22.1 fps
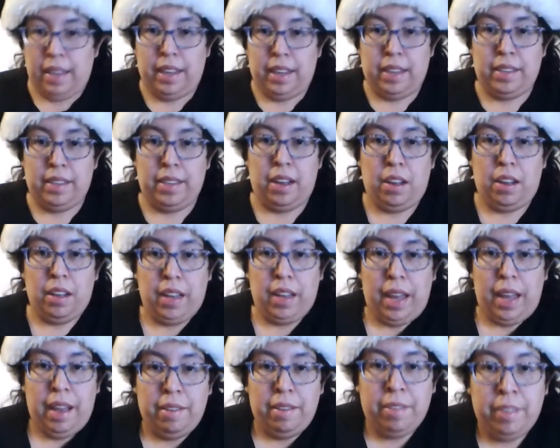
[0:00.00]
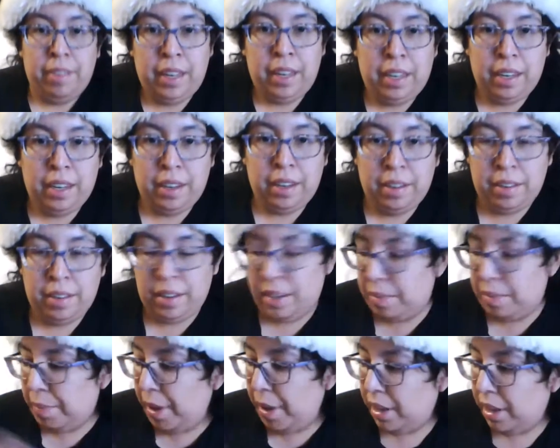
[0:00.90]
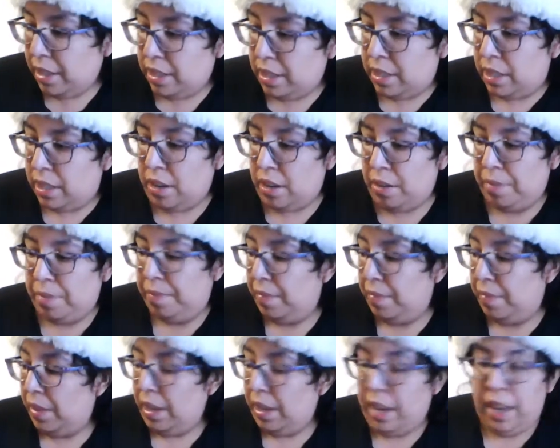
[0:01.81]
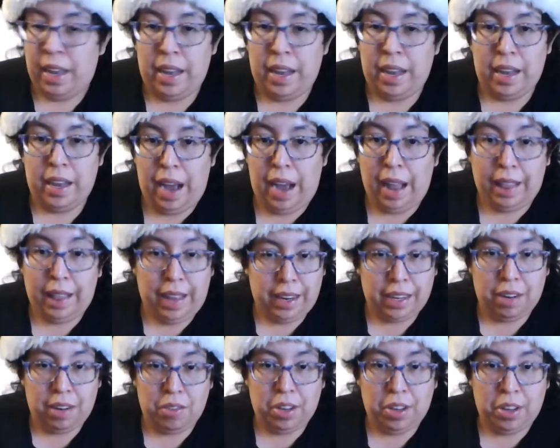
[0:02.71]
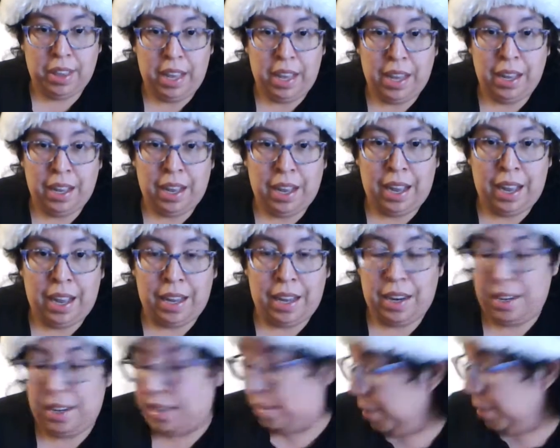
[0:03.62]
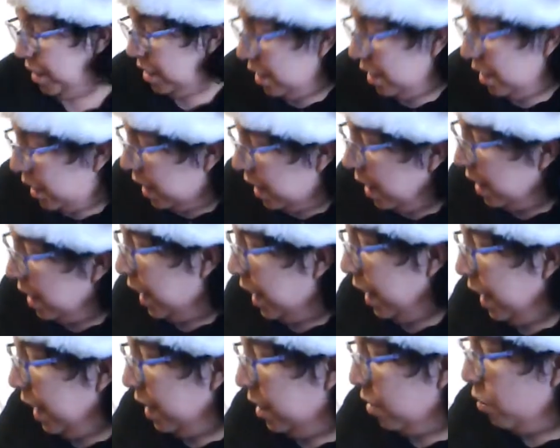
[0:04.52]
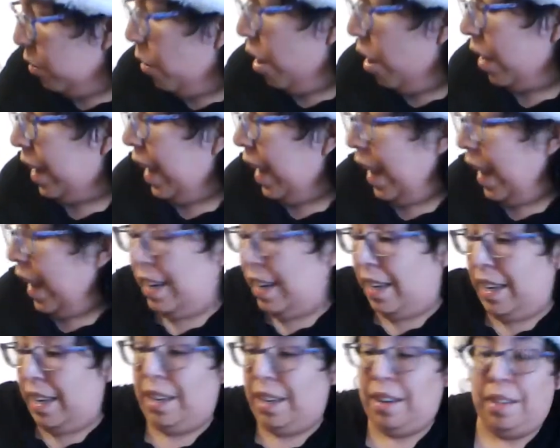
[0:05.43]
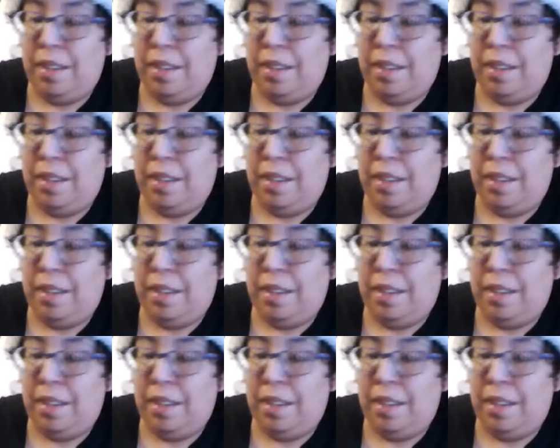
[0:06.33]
that's all I have in this box. So, I liked everything, and especially like the Rock Candy